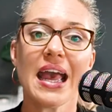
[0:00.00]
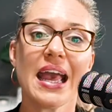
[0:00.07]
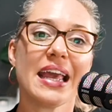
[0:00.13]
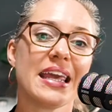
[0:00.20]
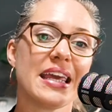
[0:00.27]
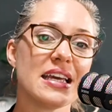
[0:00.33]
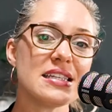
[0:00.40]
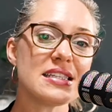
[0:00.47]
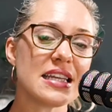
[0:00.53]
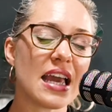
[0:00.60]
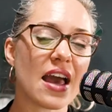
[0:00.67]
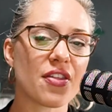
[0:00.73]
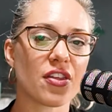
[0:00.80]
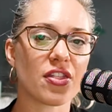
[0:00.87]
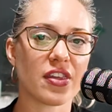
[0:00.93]
Here's the
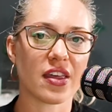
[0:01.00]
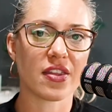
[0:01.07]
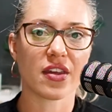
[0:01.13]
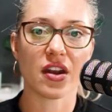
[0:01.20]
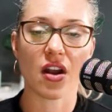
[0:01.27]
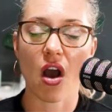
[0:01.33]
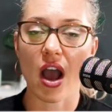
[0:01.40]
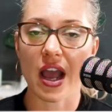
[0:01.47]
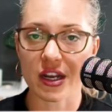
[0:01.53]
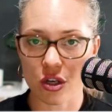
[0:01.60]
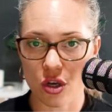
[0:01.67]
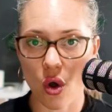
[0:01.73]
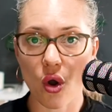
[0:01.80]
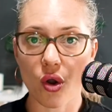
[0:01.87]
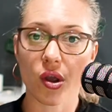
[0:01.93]
other thing that I
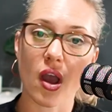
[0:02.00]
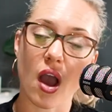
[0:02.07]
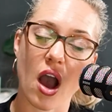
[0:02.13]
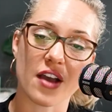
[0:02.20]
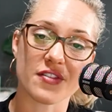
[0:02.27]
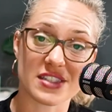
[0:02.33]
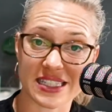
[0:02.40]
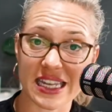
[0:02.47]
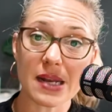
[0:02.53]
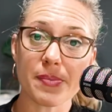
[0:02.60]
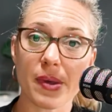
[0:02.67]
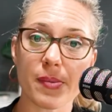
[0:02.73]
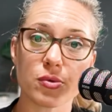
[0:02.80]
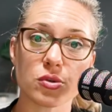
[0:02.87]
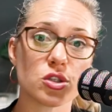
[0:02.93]
know I've seen
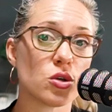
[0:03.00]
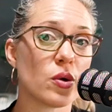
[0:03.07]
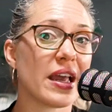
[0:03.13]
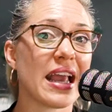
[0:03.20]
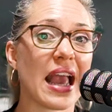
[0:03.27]
people doing,